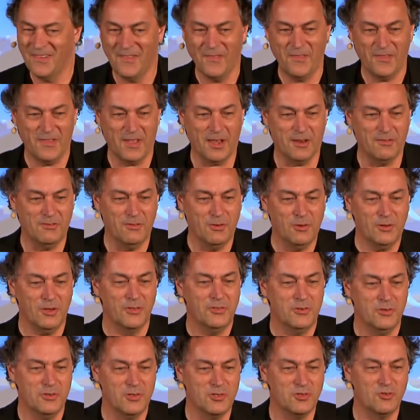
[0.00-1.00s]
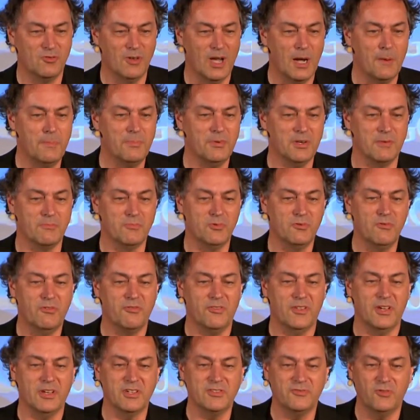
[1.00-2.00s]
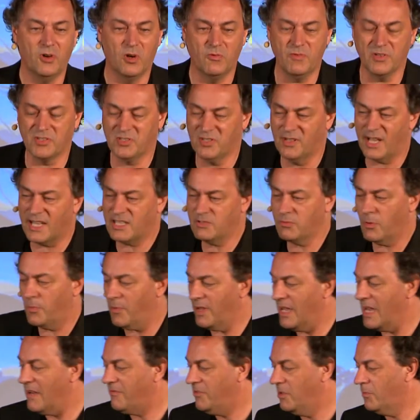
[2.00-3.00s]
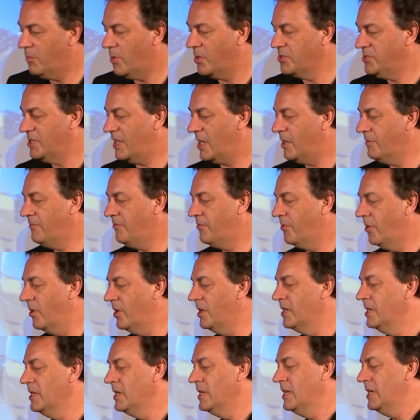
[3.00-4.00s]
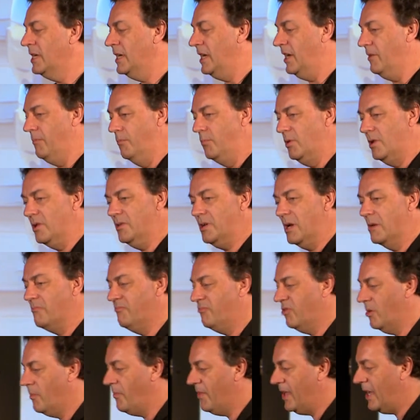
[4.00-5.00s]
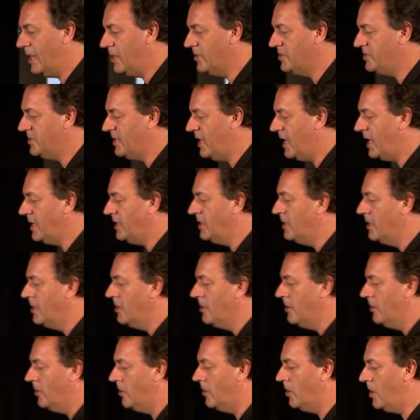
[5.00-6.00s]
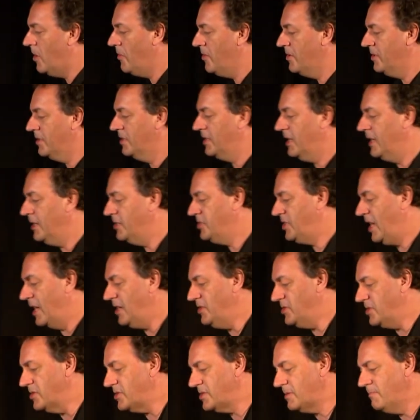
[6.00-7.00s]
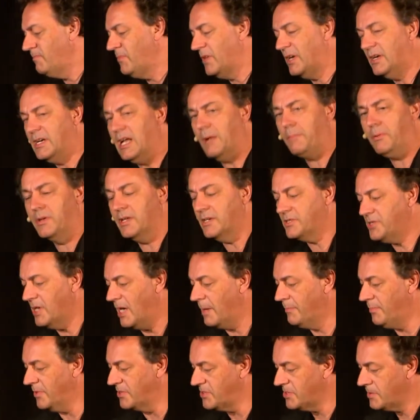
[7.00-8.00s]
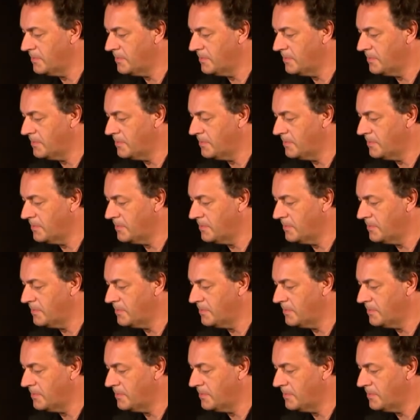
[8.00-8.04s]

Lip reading: They're looking to disrupt and move things forward. So that's what we have to watch out for. It will come from the outside, all the key changes. A couple examples.